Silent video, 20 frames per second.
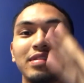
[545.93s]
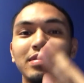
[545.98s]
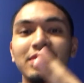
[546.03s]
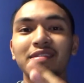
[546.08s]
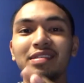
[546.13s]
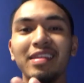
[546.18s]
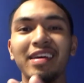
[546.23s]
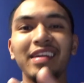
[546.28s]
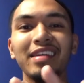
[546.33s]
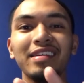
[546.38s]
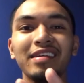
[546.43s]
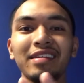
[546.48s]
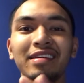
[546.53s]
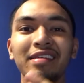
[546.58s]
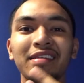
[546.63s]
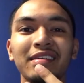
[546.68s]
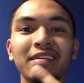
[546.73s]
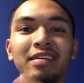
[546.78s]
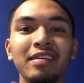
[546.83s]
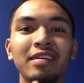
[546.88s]
These are like,
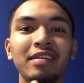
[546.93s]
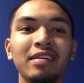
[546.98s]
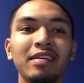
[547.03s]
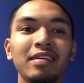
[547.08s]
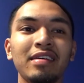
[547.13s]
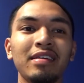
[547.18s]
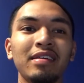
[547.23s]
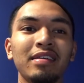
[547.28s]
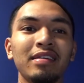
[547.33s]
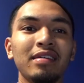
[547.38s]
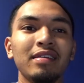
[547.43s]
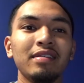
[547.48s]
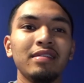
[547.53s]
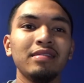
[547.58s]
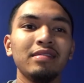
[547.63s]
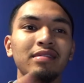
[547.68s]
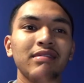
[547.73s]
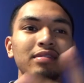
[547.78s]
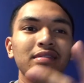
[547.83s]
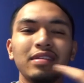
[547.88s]

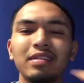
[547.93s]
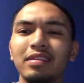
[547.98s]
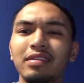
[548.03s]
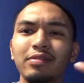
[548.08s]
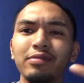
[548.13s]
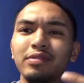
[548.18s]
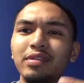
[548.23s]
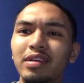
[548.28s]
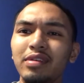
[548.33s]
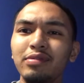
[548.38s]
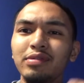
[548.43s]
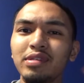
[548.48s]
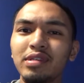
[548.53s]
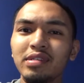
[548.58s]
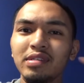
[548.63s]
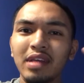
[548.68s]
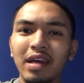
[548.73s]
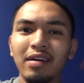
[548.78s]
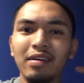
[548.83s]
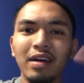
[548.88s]
it was
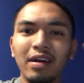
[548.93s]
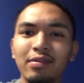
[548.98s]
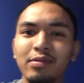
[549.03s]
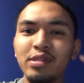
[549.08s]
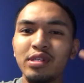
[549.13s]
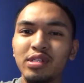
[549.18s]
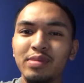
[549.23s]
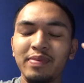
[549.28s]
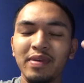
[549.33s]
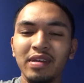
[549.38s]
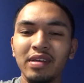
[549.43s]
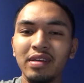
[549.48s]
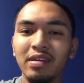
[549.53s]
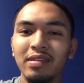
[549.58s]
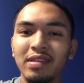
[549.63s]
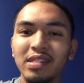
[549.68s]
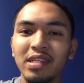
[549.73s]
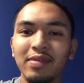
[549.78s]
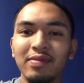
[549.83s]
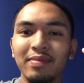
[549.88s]
just I was just speaking
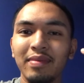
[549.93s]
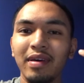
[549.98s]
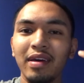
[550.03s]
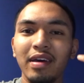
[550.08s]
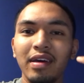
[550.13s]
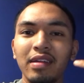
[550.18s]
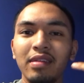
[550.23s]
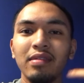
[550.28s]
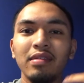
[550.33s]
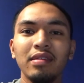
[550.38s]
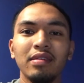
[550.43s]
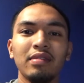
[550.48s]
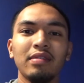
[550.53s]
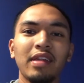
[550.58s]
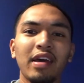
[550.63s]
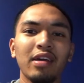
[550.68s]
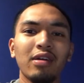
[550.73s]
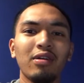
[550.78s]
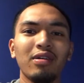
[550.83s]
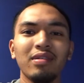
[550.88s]
on the top of my head, and
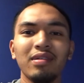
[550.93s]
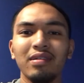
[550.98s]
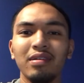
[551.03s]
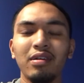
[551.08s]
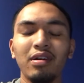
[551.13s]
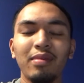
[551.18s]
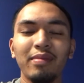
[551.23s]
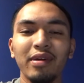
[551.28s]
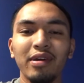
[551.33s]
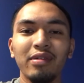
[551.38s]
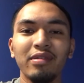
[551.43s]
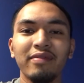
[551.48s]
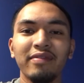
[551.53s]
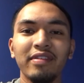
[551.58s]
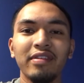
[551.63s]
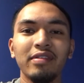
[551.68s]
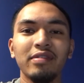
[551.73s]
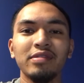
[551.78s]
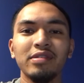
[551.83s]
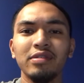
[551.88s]
like all my other
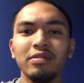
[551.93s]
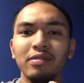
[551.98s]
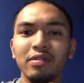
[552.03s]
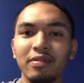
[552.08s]
videos,